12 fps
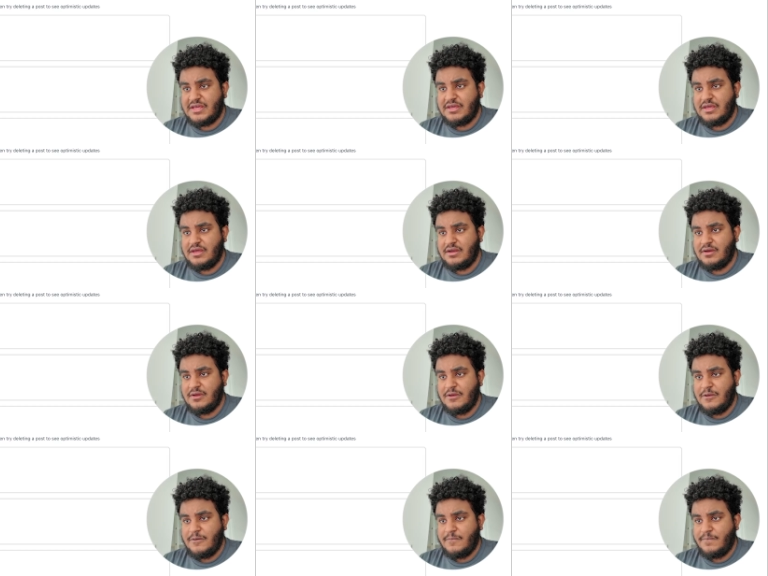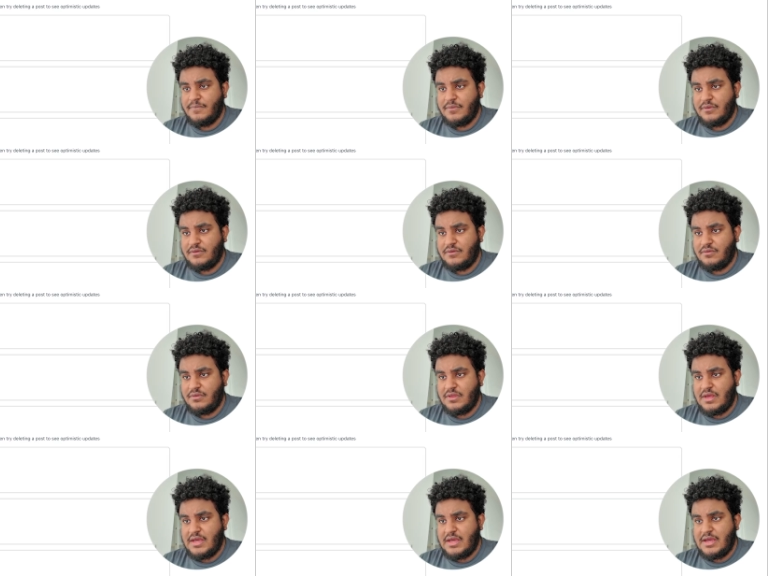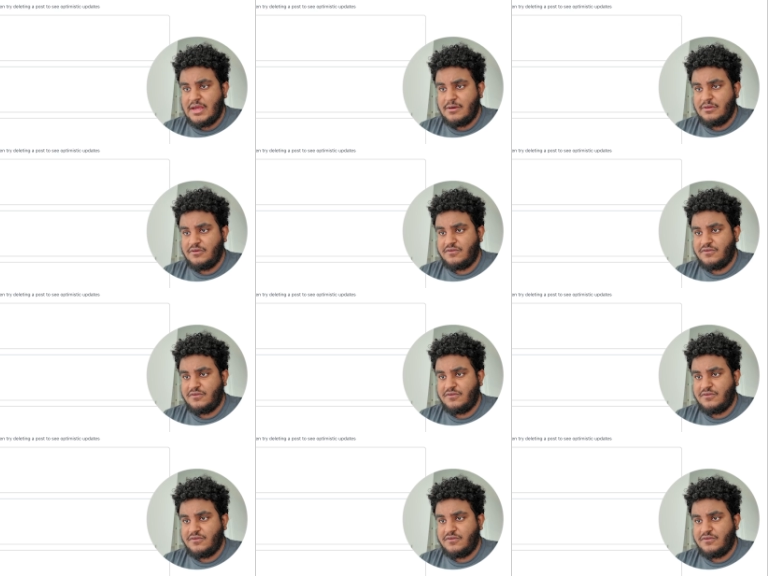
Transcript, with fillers: I can do that.